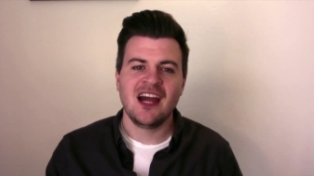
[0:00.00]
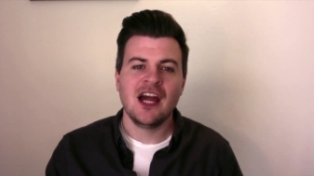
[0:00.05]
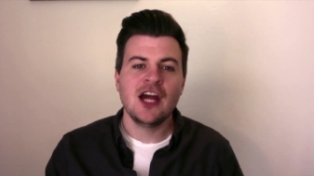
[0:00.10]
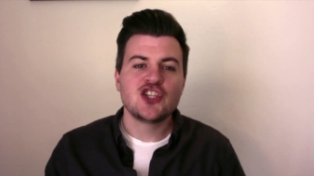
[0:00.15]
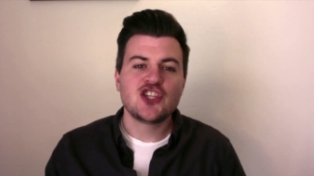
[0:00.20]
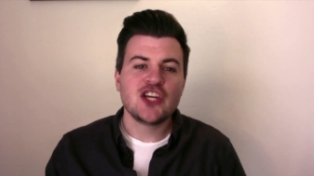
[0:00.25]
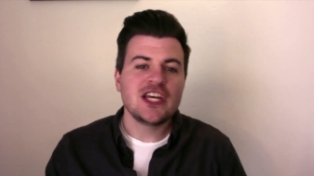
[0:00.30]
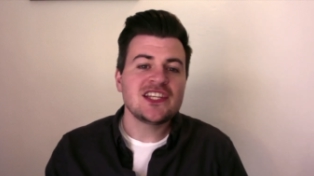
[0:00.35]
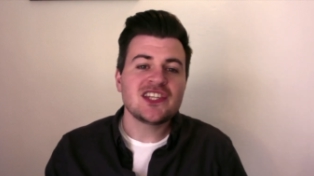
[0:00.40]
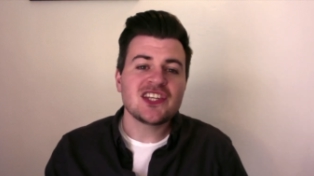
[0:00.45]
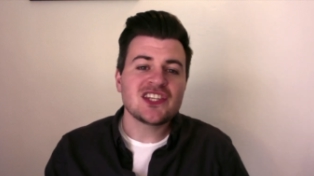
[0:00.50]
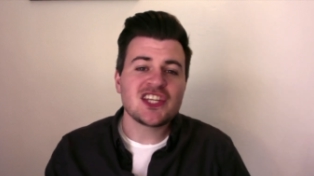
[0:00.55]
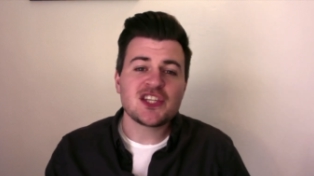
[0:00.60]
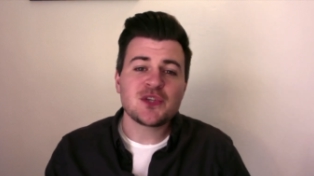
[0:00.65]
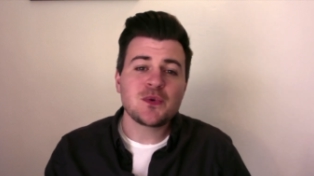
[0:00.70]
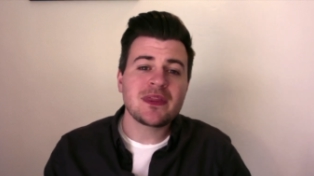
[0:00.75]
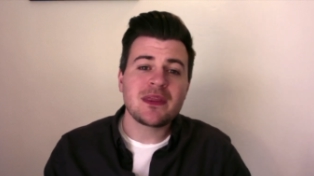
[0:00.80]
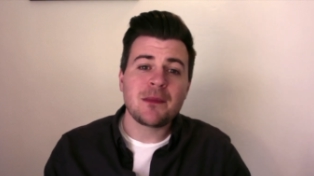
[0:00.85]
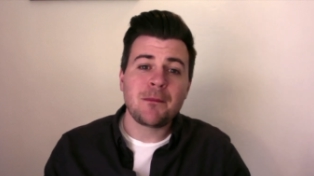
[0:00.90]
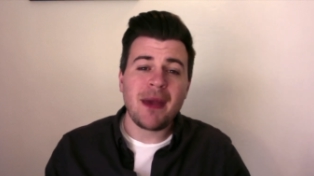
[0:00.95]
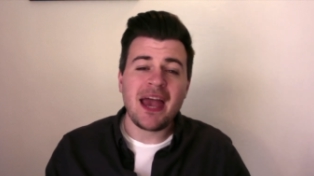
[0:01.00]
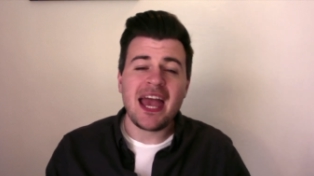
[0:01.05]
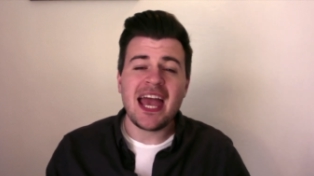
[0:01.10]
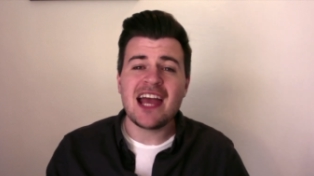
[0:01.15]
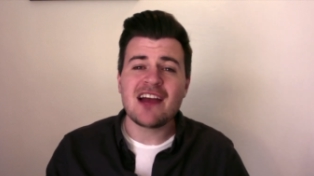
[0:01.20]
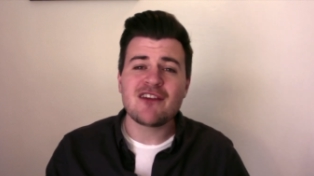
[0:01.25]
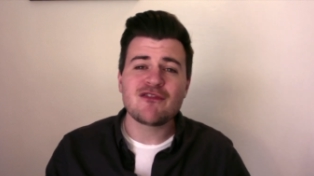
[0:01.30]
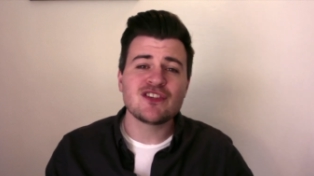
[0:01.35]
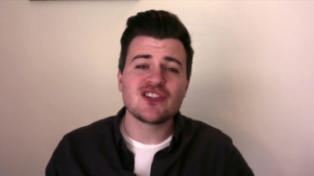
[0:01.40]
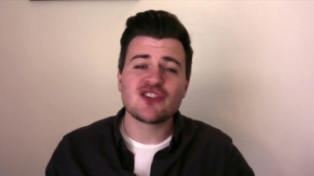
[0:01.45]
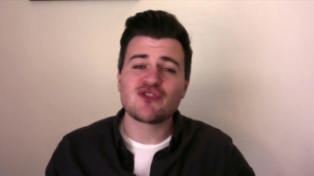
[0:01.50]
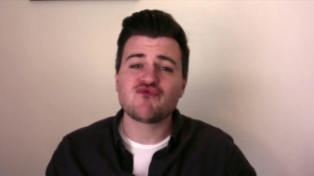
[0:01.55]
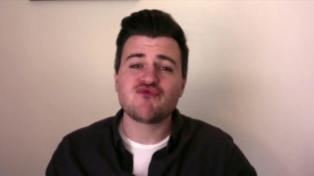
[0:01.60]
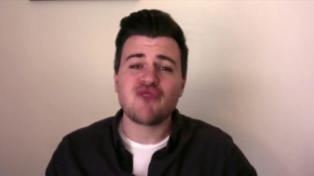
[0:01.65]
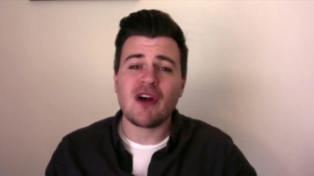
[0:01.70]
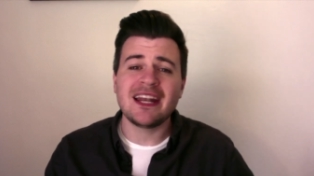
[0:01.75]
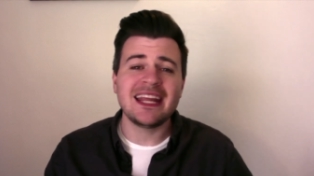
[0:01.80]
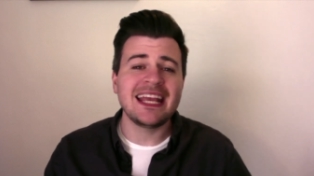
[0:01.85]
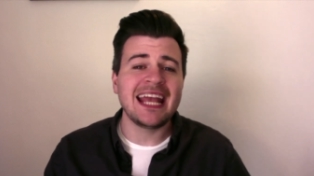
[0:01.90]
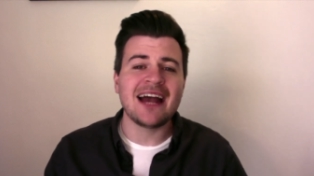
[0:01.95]
Jesus is with the parents
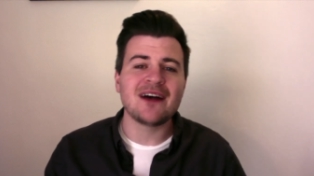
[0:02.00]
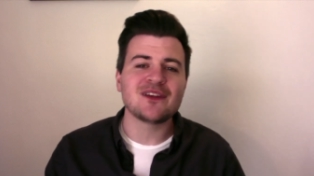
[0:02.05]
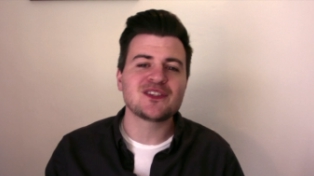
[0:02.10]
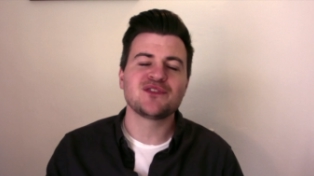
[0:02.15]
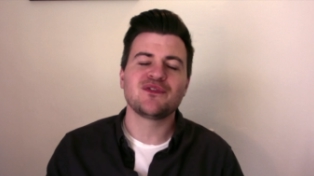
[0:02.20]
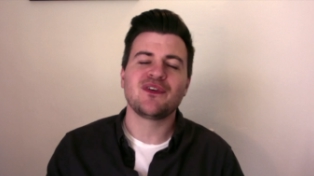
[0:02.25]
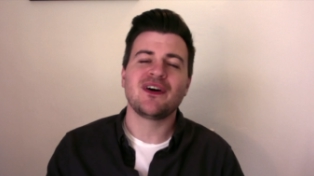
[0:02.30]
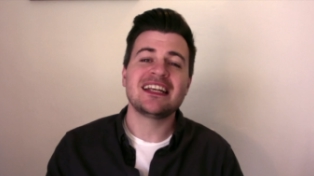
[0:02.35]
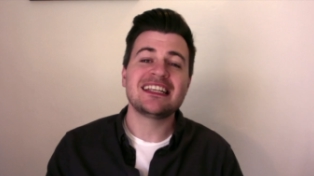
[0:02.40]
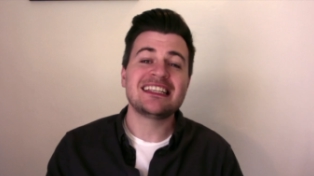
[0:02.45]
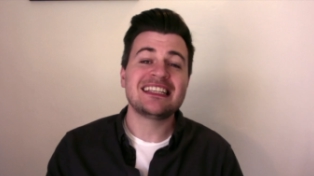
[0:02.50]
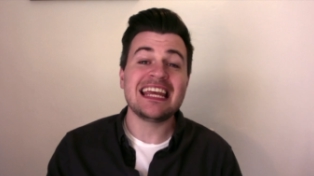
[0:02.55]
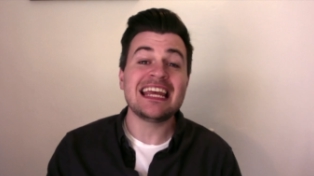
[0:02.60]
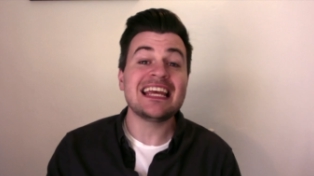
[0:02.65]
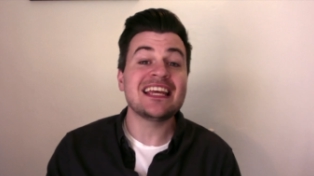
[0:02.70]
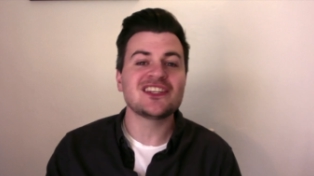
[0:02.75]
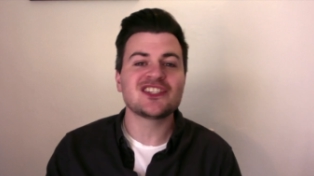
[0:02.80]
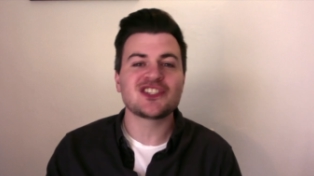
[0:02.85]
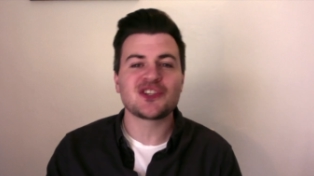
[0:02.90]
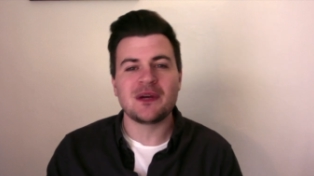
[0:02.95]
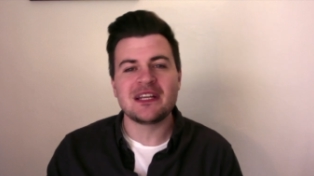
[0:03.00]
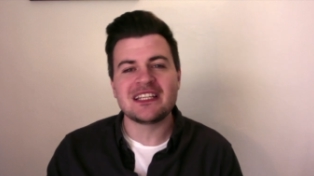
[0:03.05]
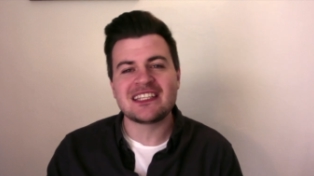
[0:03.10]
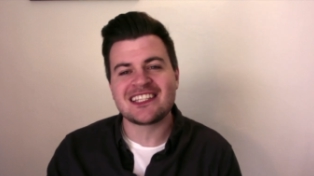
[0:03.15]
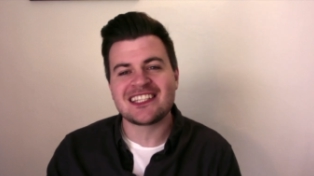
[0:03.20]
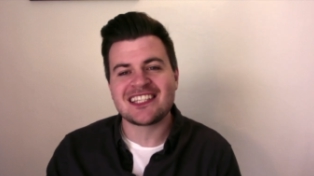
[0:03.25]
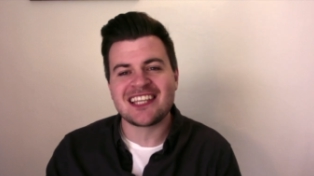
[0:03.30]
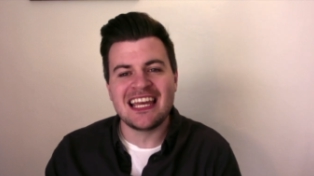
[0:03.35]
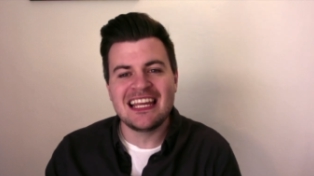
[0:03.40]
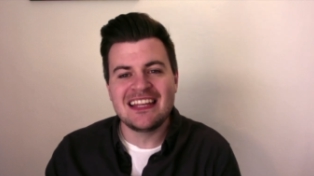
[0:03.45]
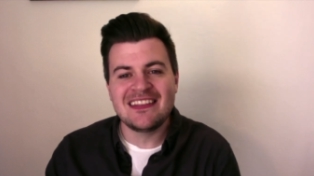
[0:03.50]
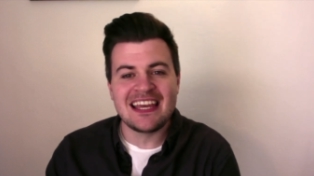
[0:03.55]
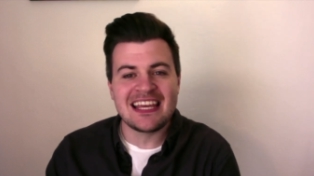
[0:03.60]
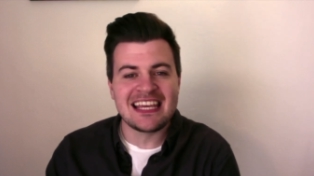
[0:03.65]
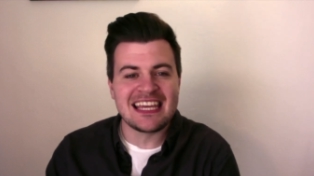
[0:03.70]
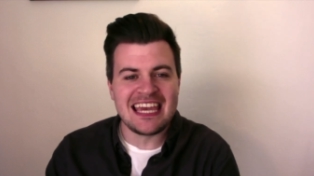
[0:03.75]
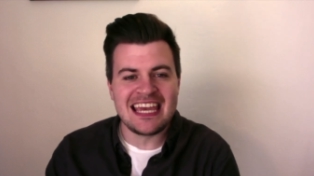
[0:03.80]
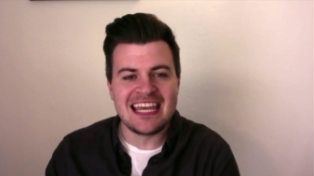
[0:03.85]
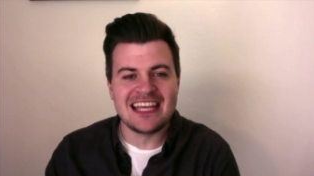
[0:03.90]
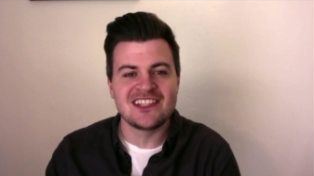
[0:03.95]
running out of ideas to entertain their
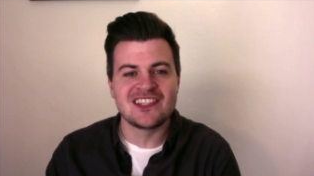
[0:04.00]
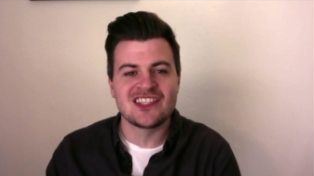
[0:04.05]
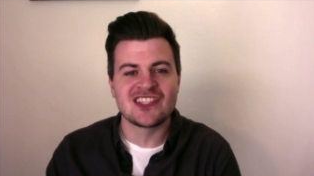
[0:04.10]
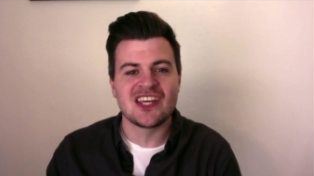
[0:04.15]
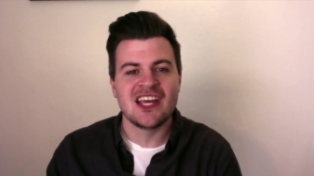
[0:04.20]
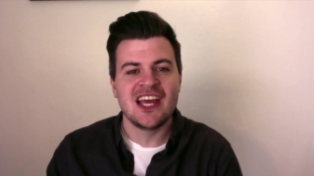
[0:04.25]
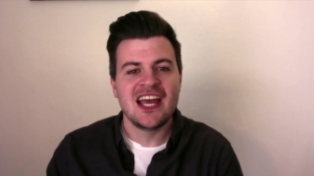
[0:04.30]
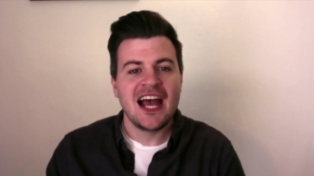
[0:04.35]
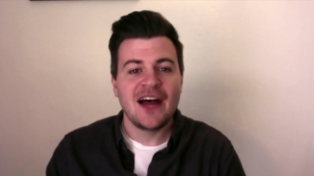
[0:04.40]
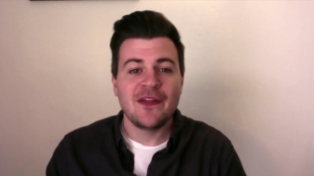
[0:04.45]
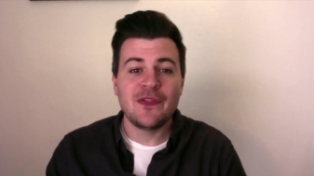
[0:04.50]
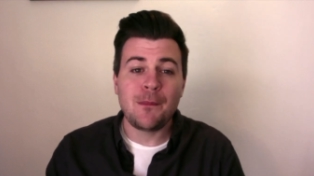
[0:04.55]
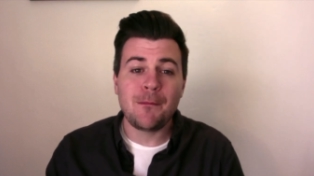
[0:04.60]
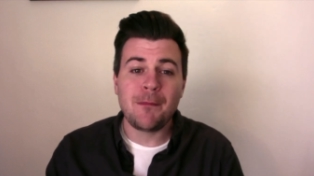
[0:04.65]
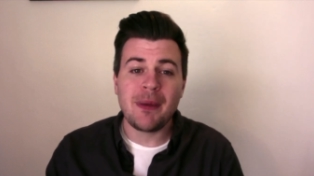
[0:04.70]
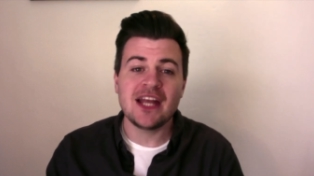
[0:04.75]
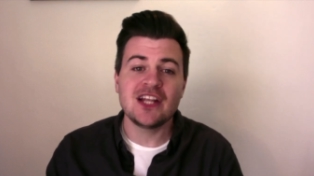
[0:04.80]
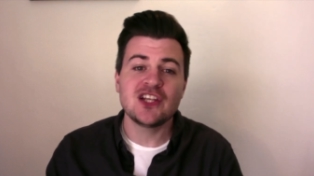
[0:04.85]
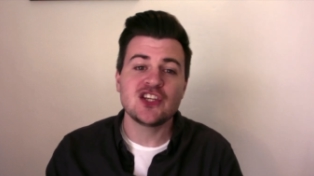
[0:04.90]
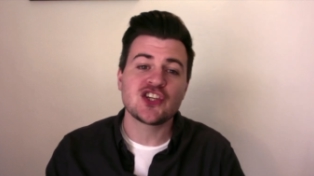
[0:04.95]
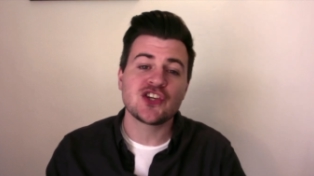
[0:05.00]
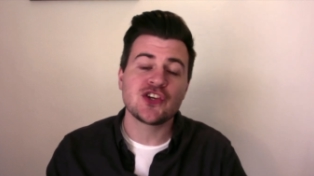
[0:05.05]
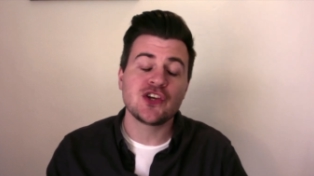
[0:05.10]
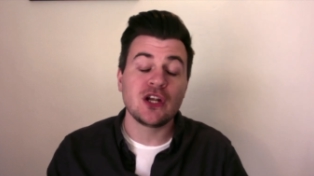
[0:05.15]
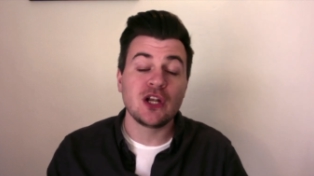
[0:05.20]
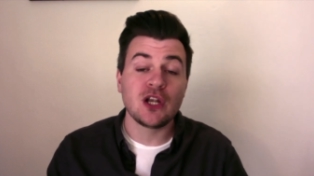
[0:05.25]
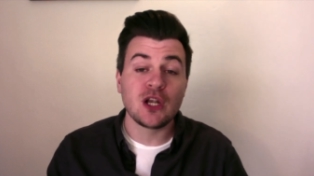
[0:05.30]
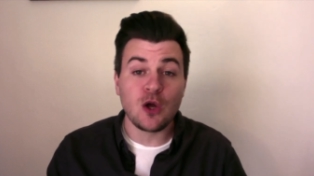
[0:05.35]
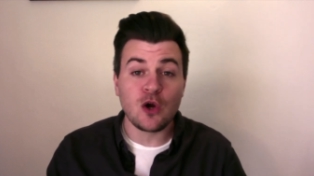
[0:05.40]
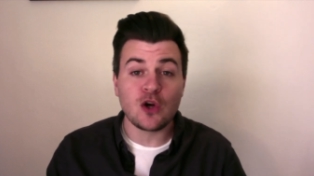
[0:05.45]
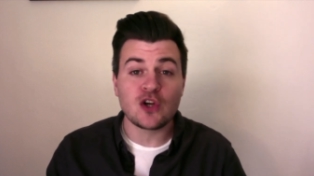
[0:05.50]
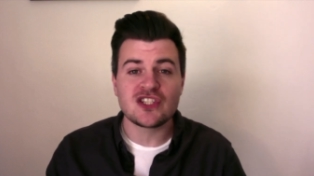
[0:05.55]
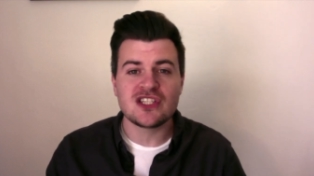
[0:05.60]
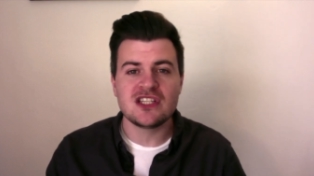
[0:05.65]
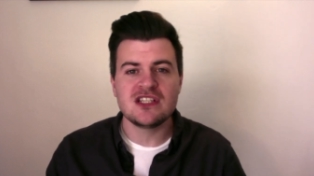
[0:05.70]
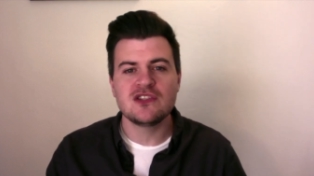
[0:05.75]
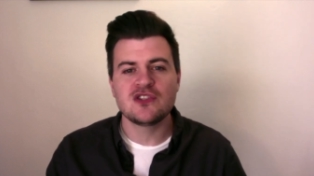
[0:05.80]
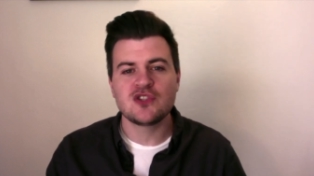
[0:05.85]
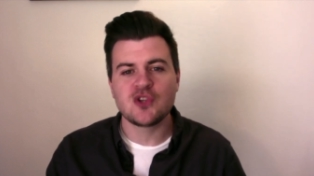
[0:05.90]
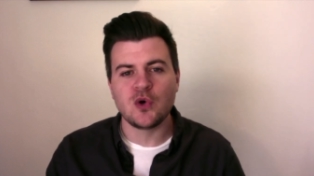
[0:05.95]
kids and the pensioner locked
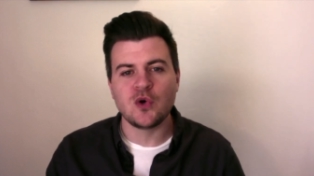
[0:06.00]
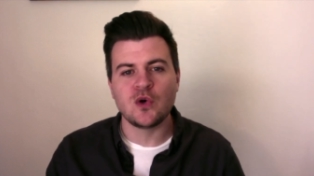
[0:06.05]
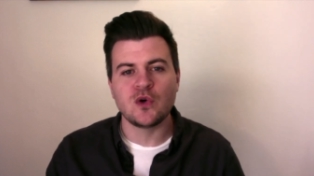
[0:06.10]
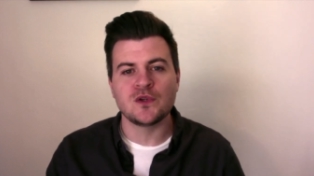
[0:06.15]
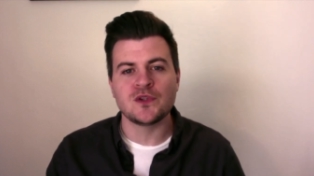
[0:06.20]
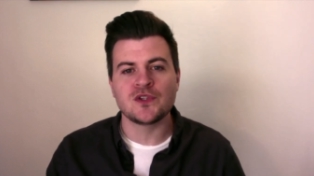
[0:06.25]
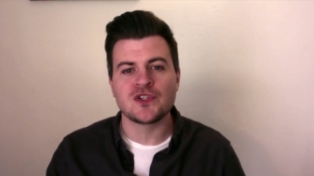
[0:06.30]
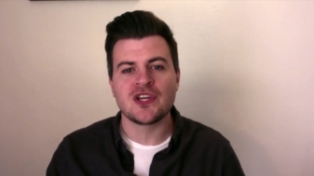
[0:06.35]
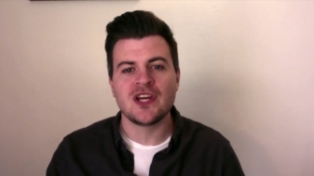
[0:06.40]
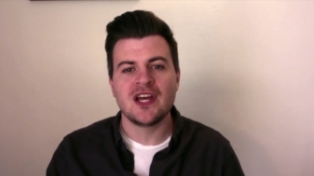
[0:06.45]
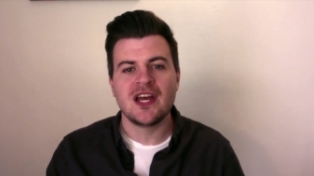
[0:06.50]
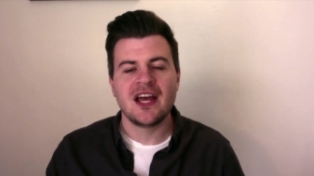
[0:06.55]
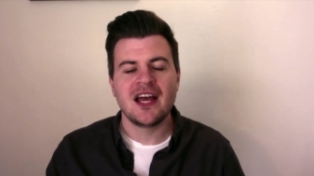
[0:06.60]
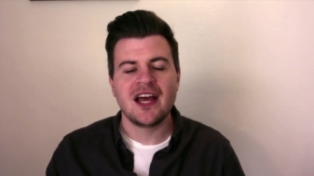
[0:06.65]
indoors